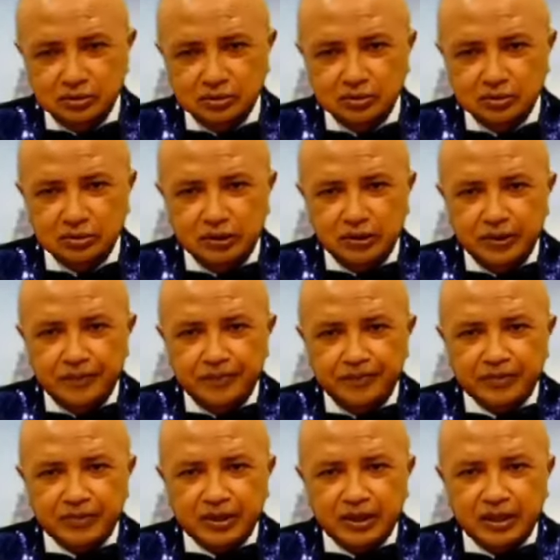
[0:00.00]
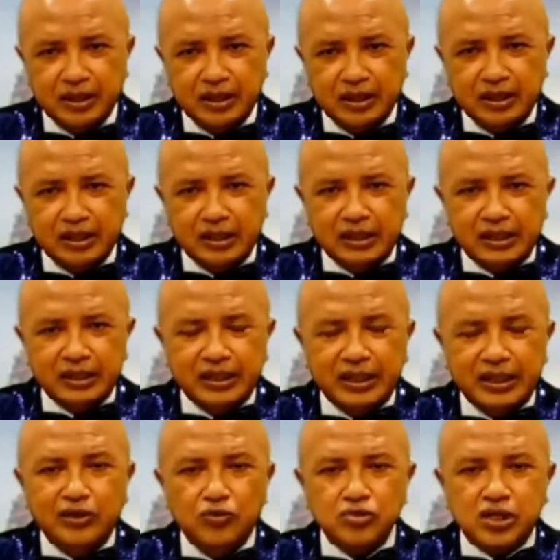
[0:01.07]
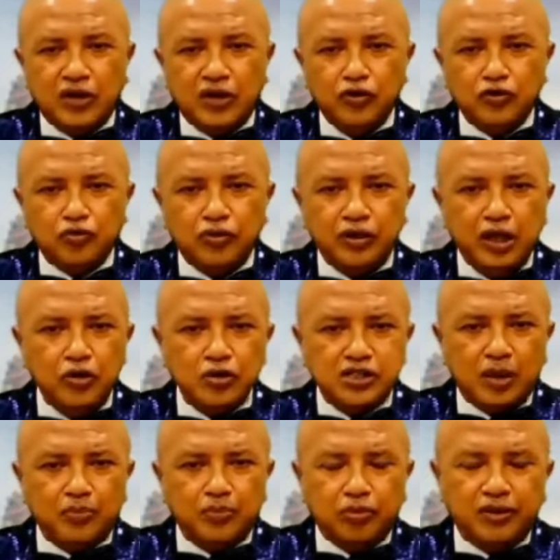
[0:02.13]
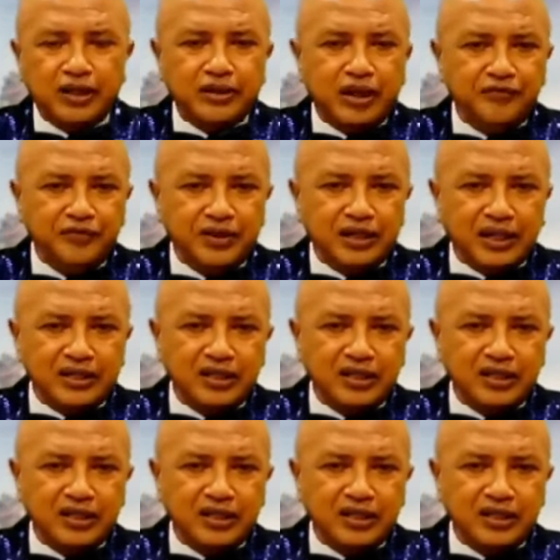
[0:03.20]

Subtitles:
And to David we gave the Zabur.